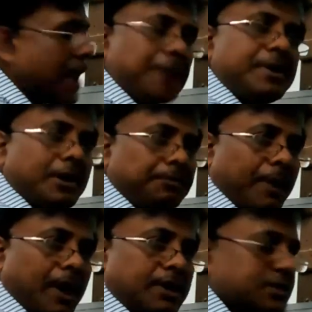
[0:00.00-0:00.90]
heavier
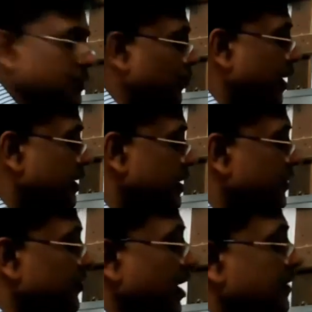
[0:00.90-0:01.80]
part, when
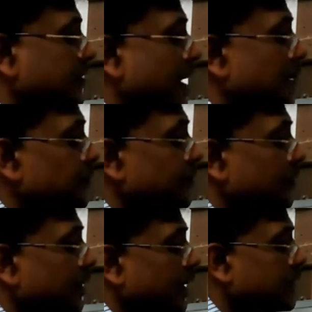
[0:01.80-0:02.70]
these rays comes,
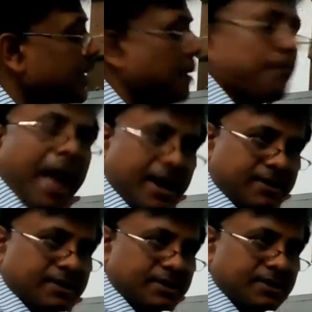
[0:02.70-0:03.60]
it come back,